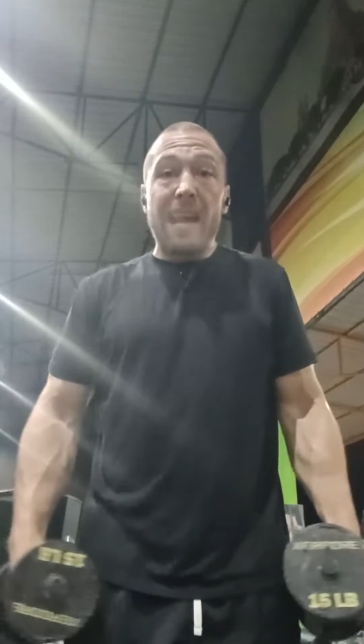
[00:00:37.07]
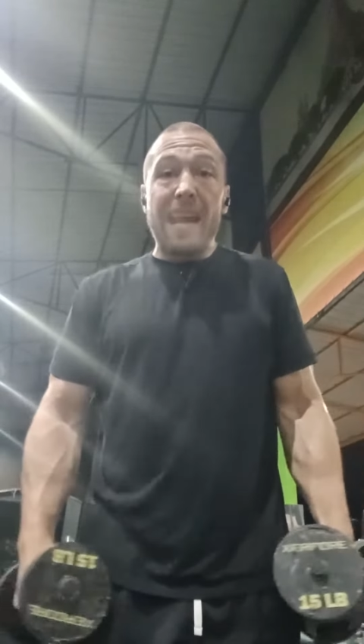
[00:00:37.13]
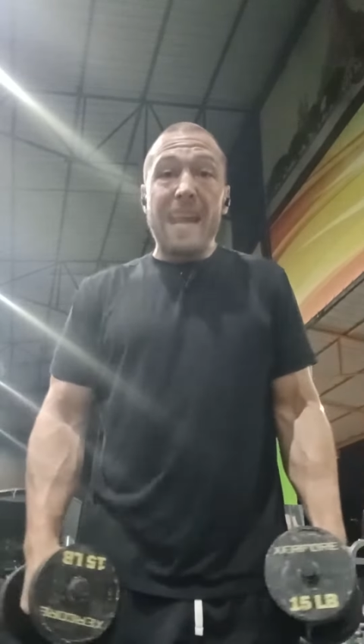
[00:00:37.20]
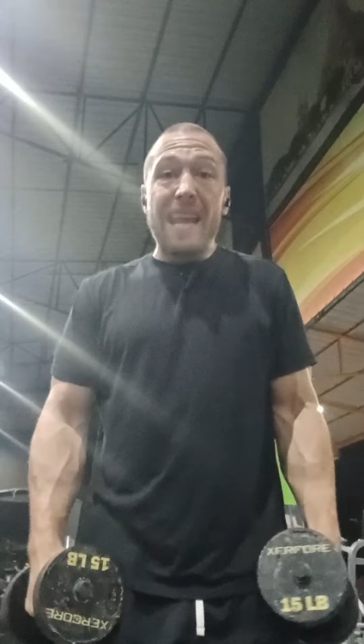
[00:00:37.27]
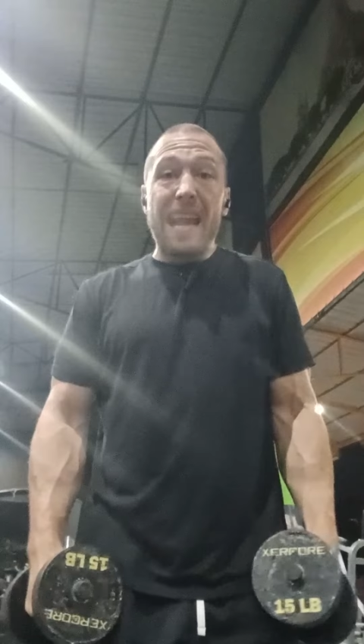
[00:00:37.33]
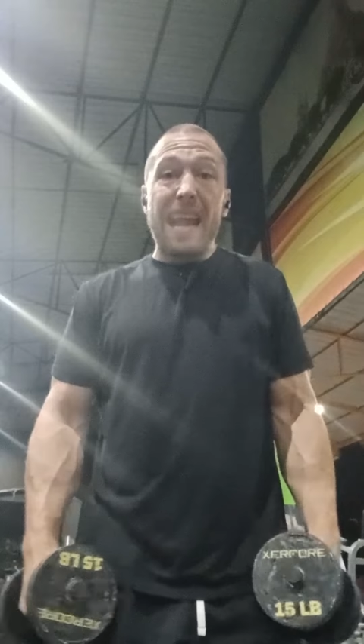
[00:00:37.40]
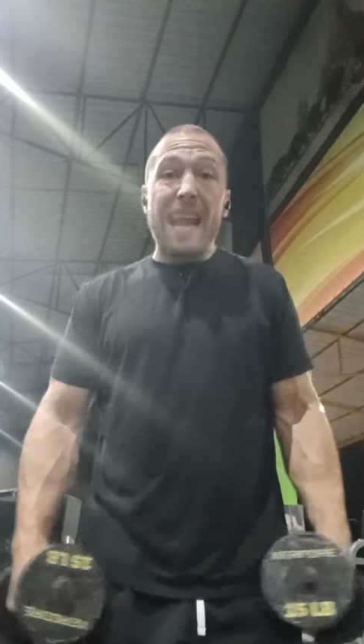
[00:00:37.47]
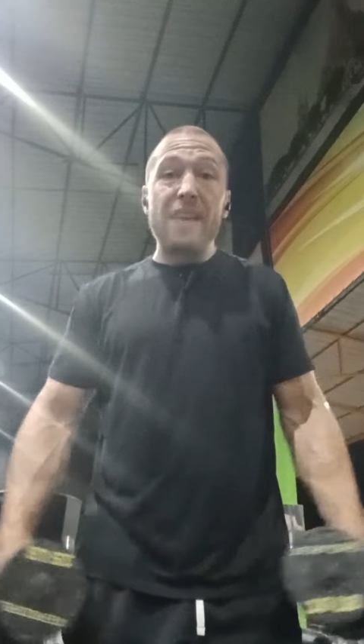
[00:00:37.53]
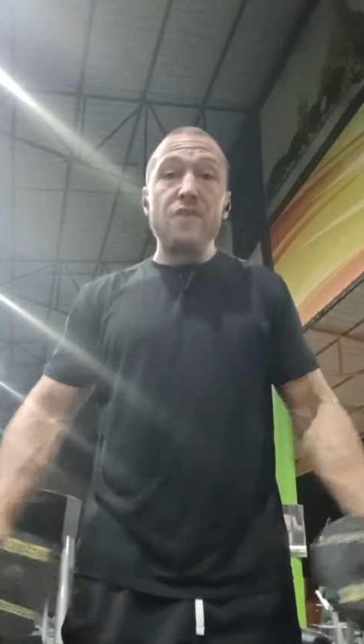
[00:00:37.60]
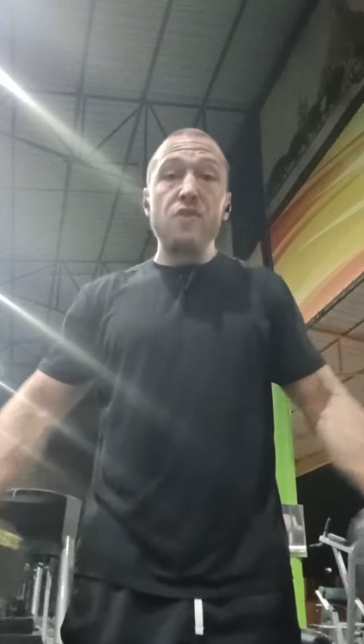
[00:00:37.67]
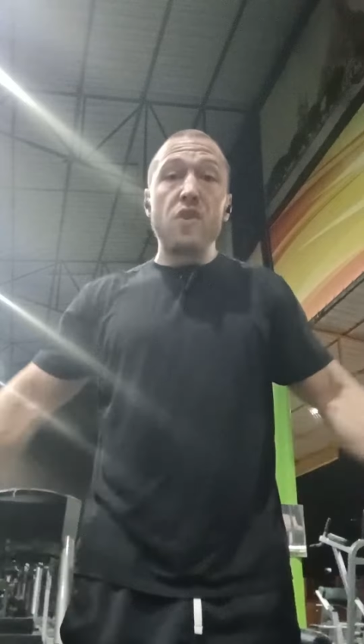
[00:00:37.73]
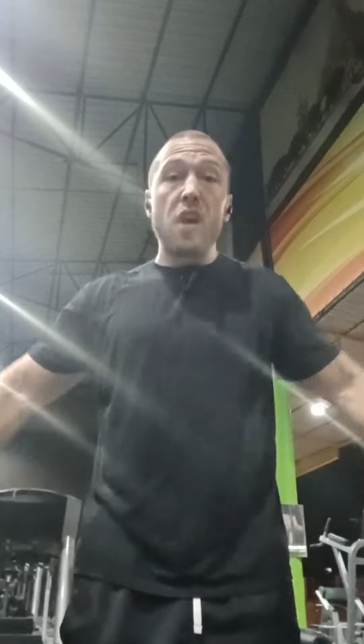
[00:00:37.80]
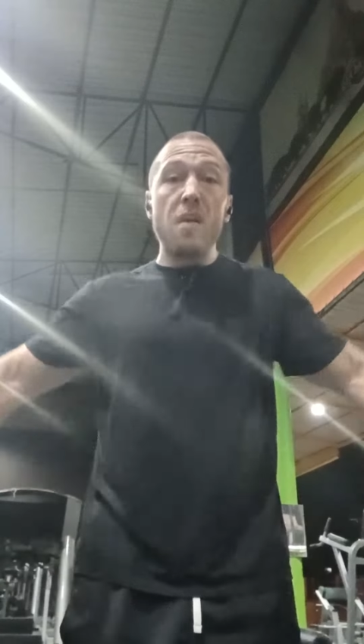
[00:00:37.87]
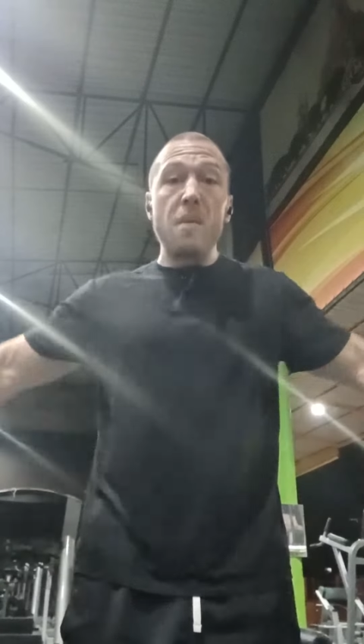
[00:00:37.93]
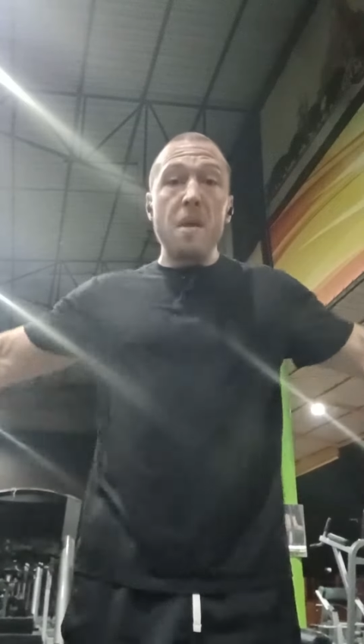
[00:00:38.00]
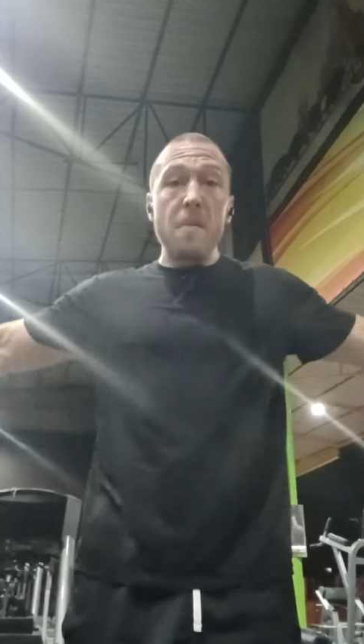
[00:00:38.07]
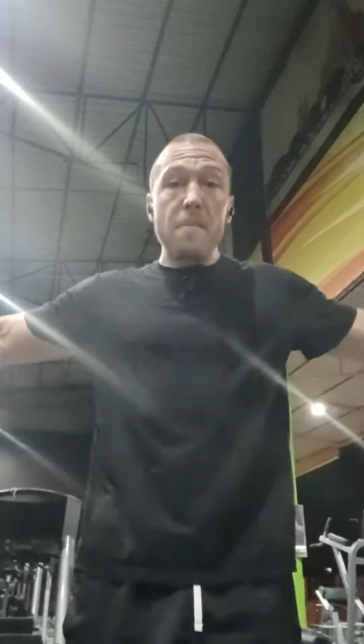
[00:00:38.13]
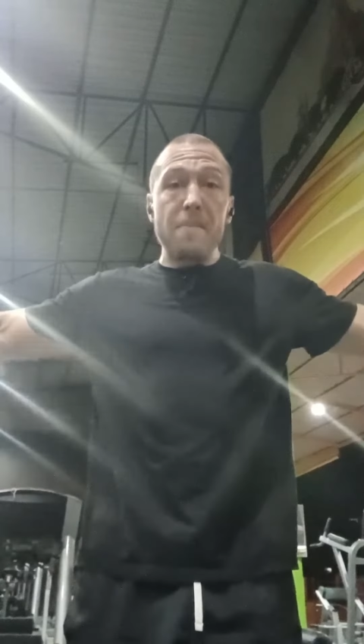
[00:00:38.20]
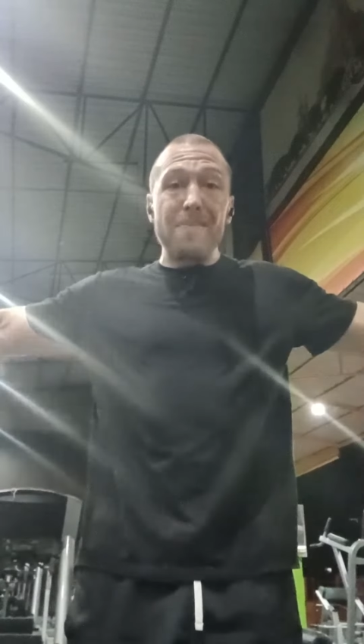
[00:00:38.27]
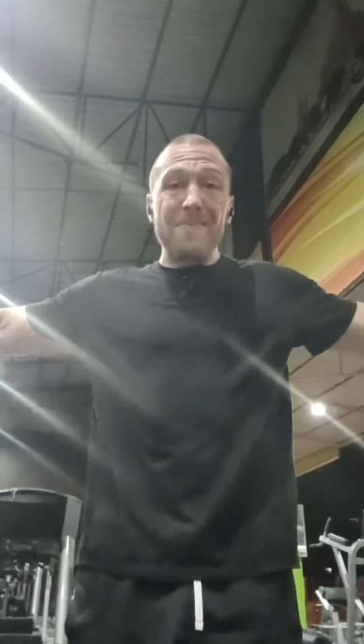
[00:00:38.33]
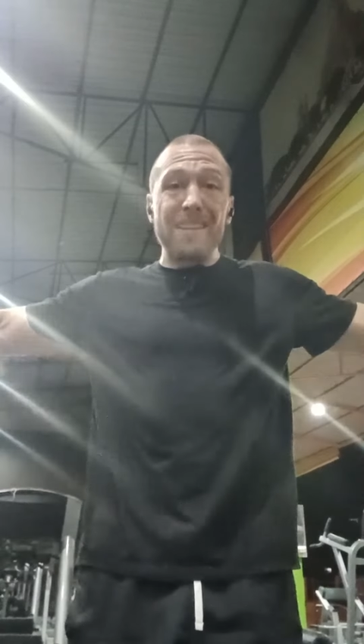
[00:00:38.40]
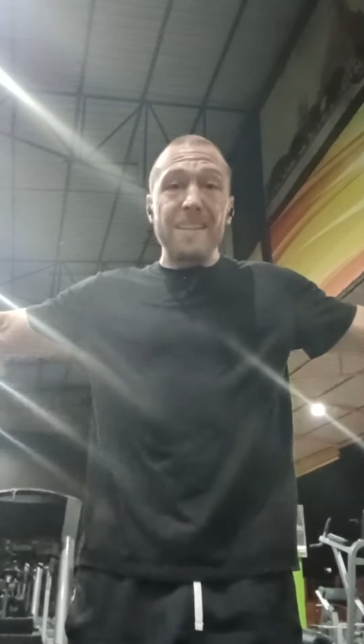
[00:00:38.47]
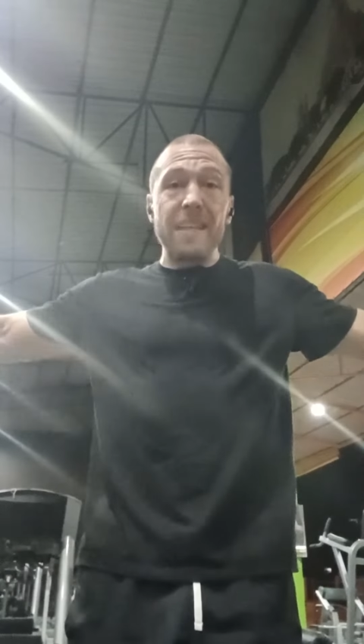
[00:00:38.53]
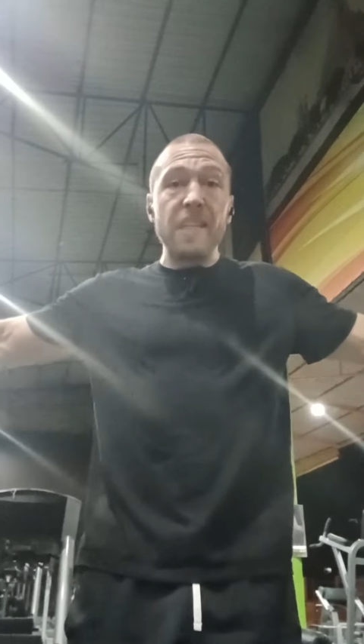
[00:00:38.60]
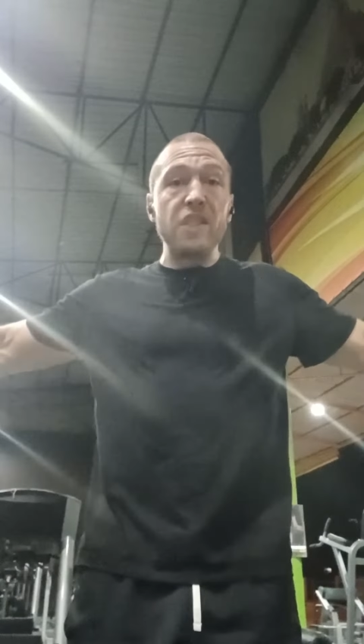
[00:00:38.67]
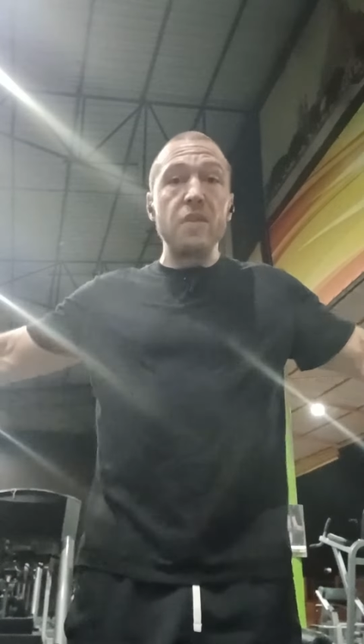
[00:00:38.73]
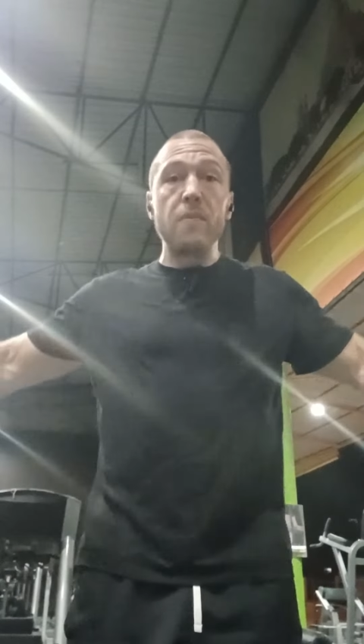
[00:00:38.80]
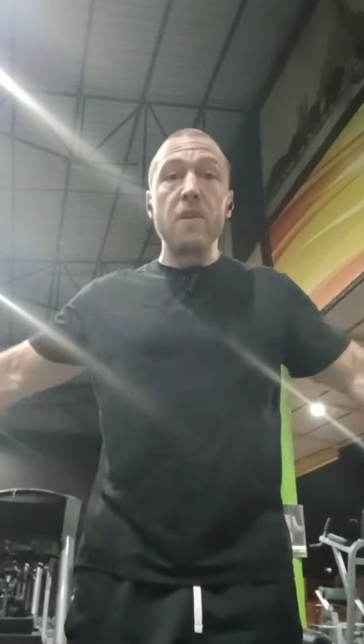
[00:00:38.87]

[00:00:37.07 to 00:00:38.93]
And as you come up, the tension